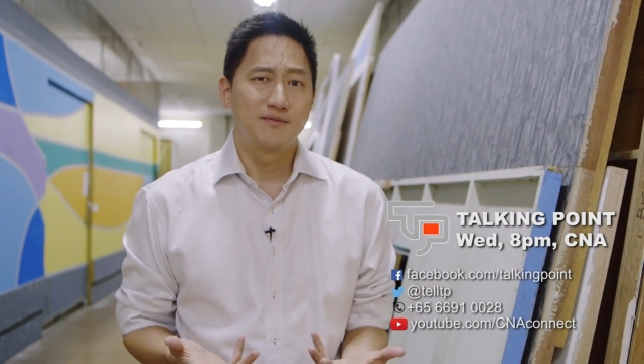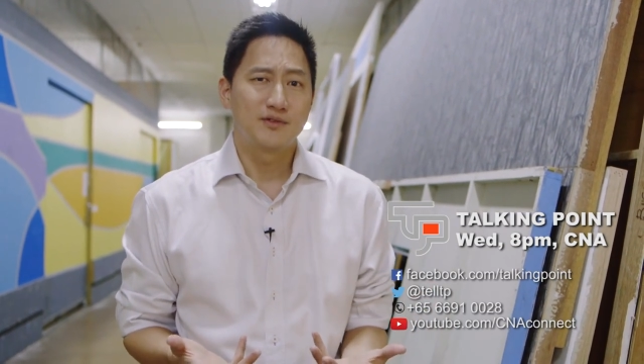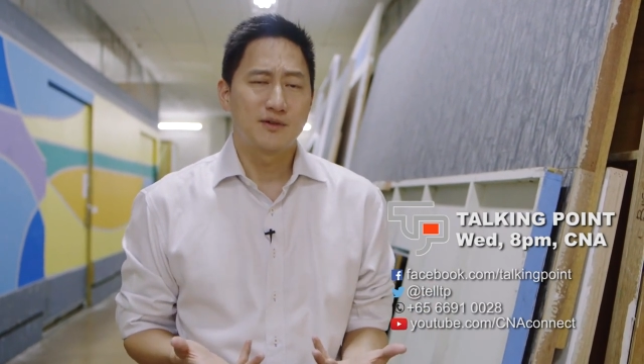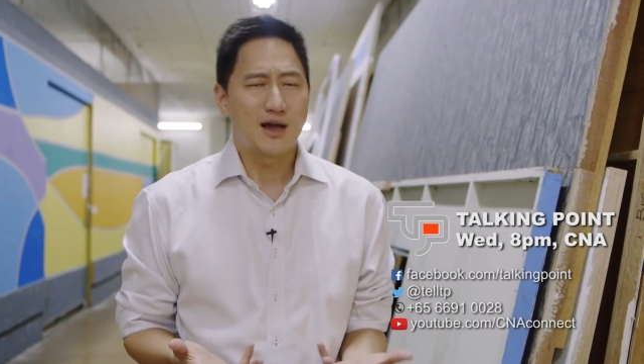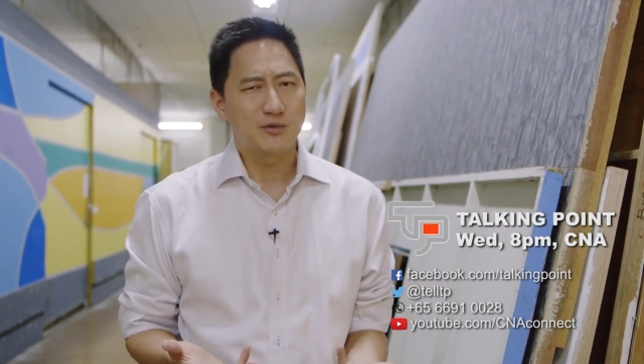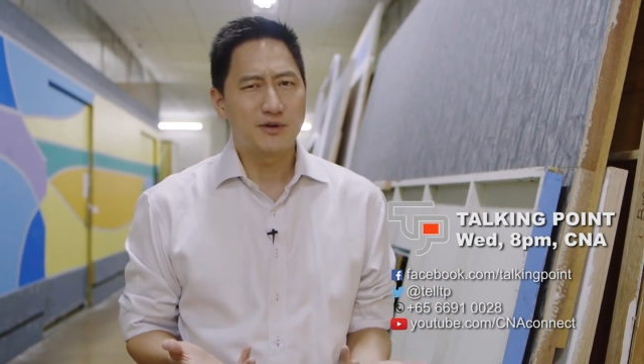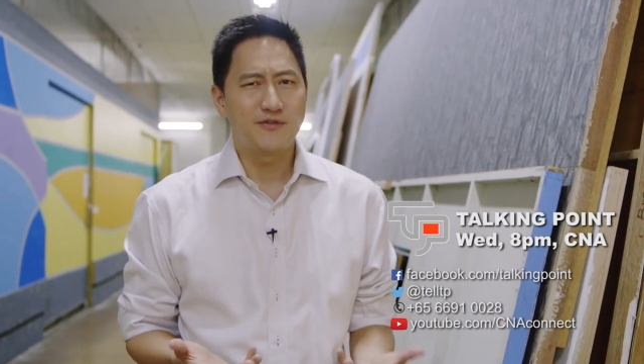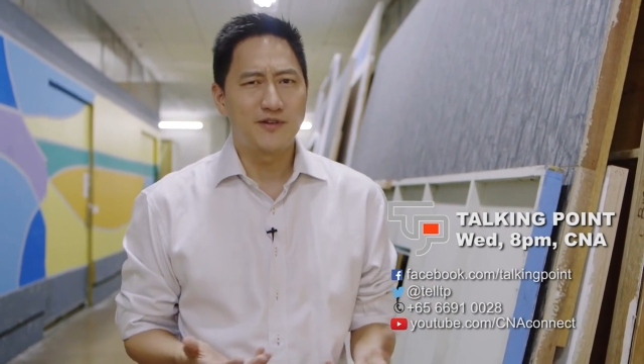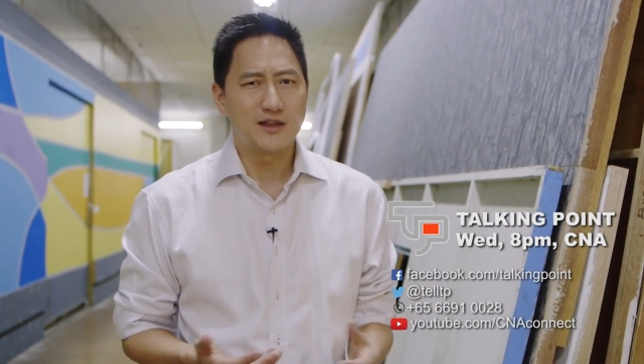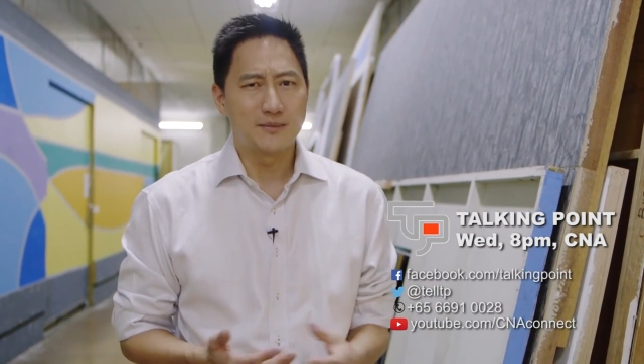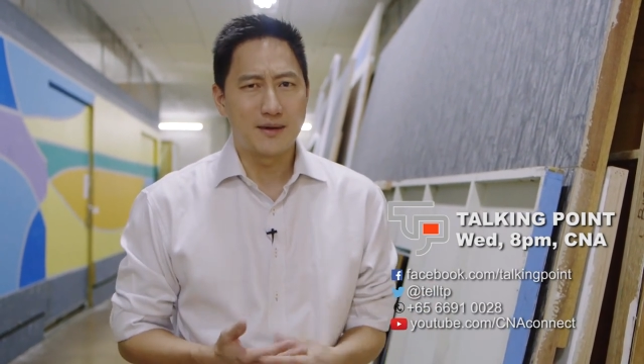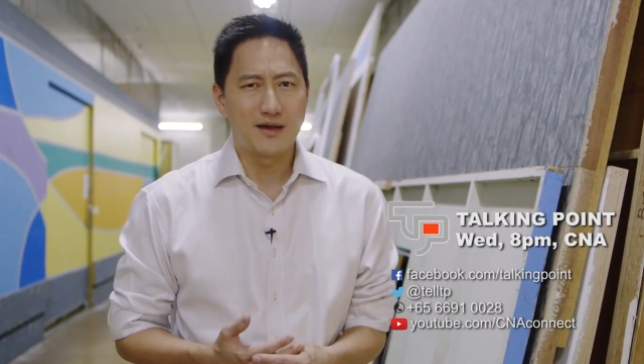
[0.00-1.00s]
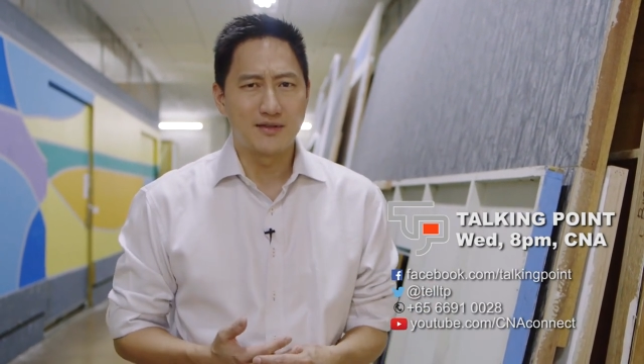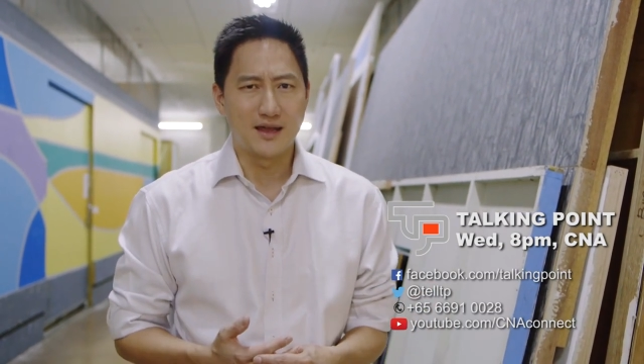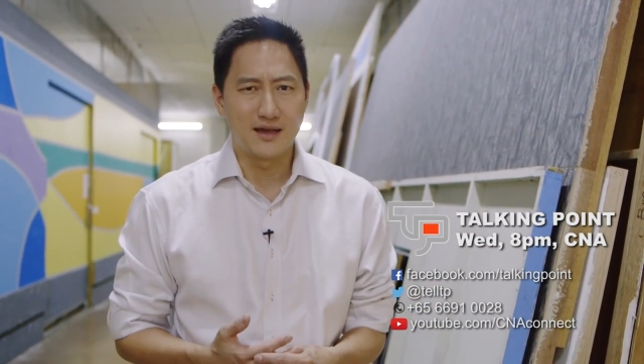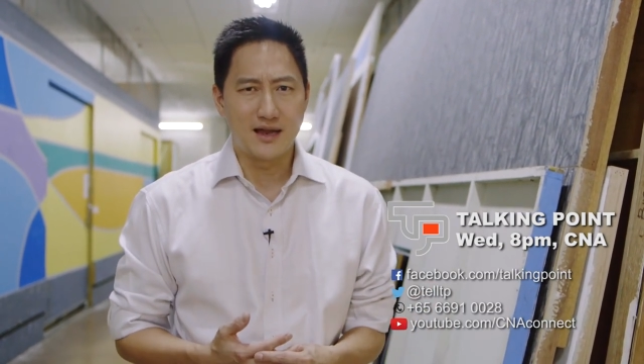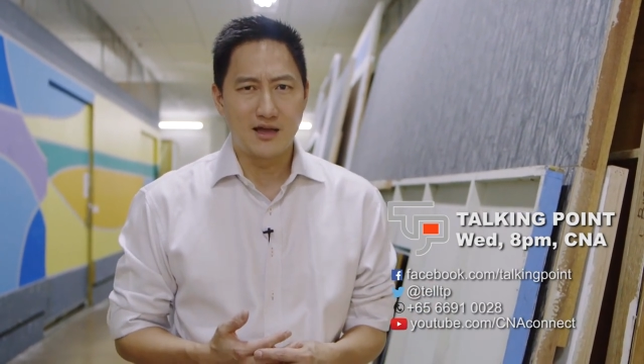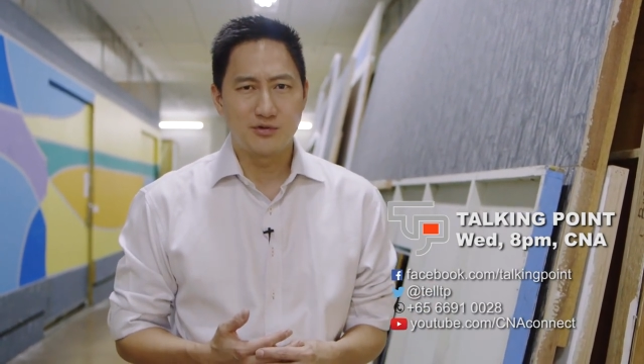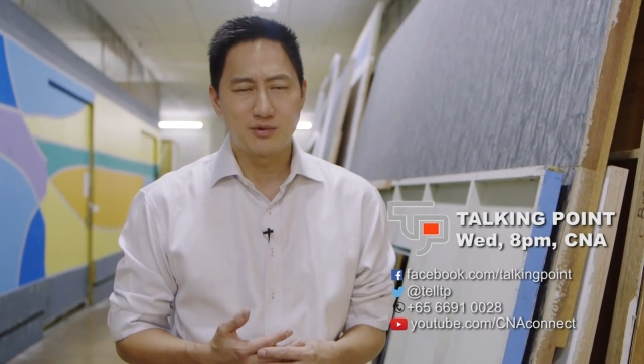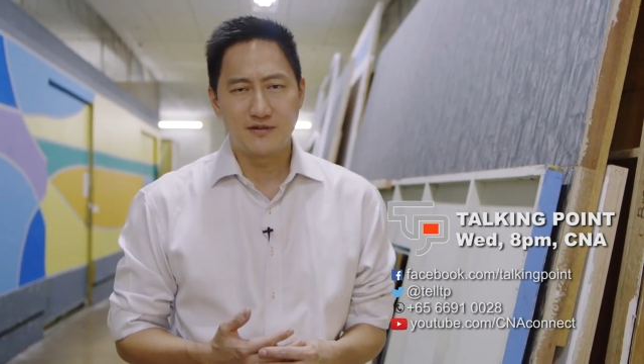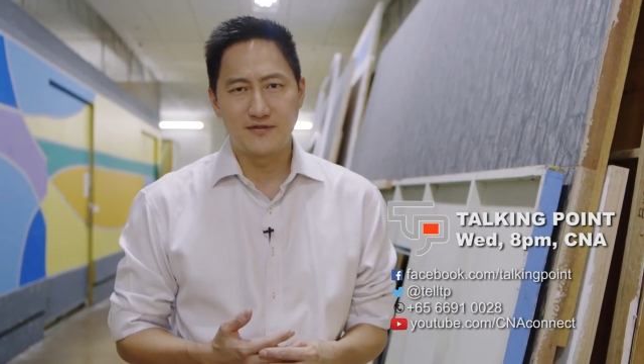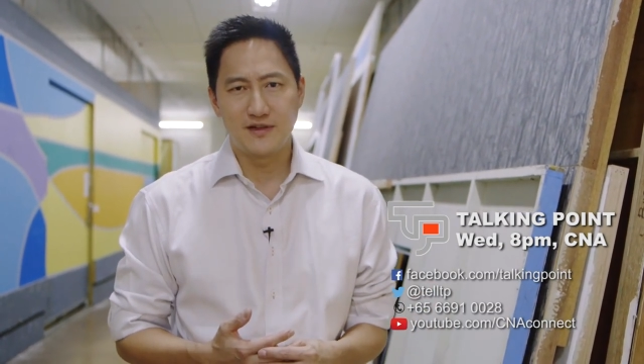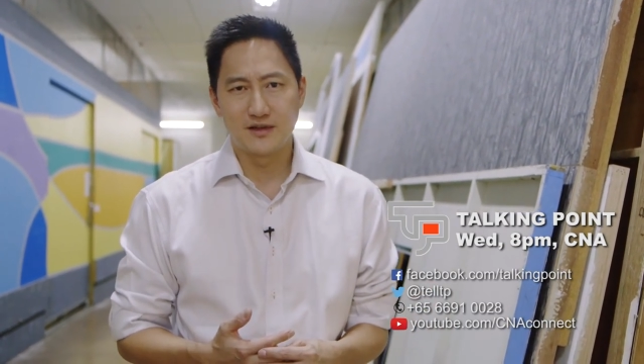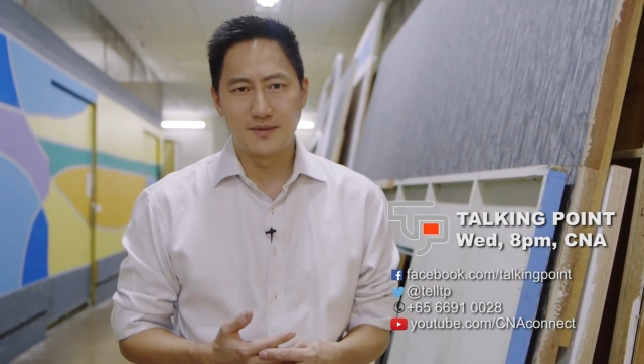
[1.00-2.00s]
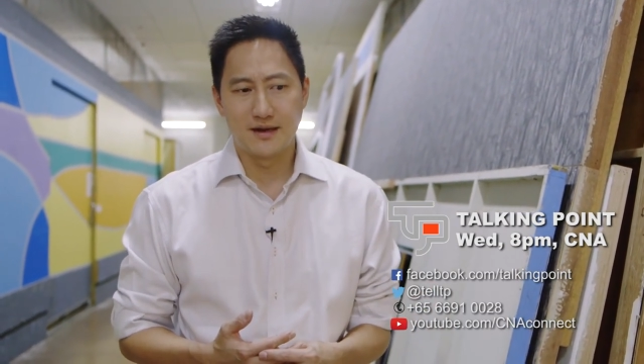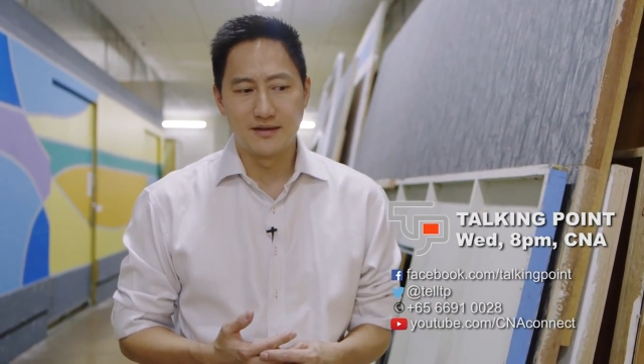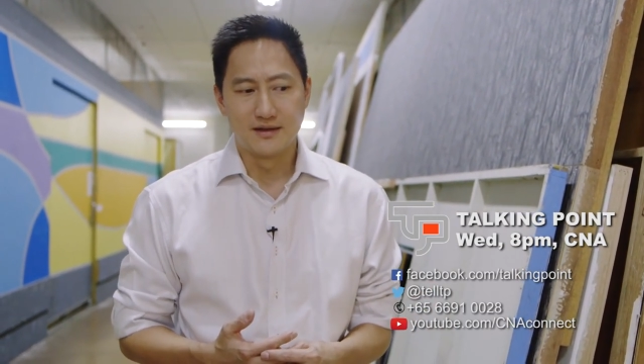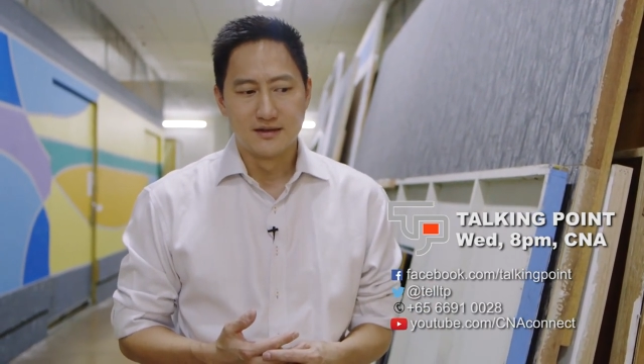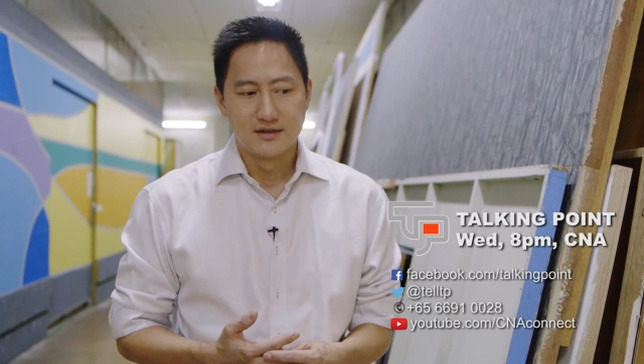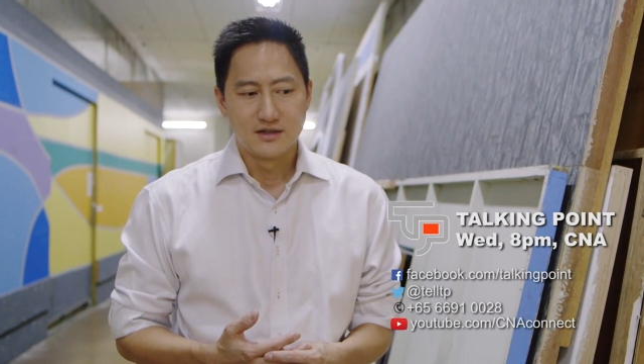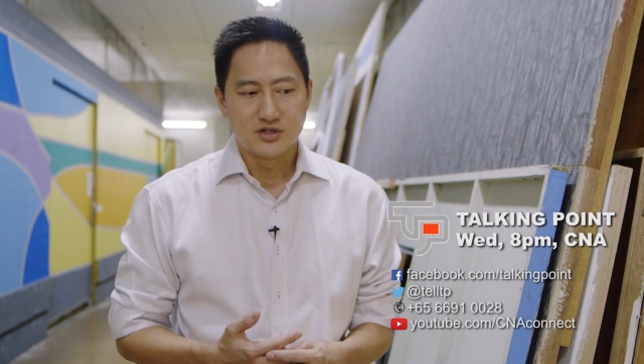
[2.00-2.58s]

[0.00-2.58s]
So how do we feel about that? How do we feel about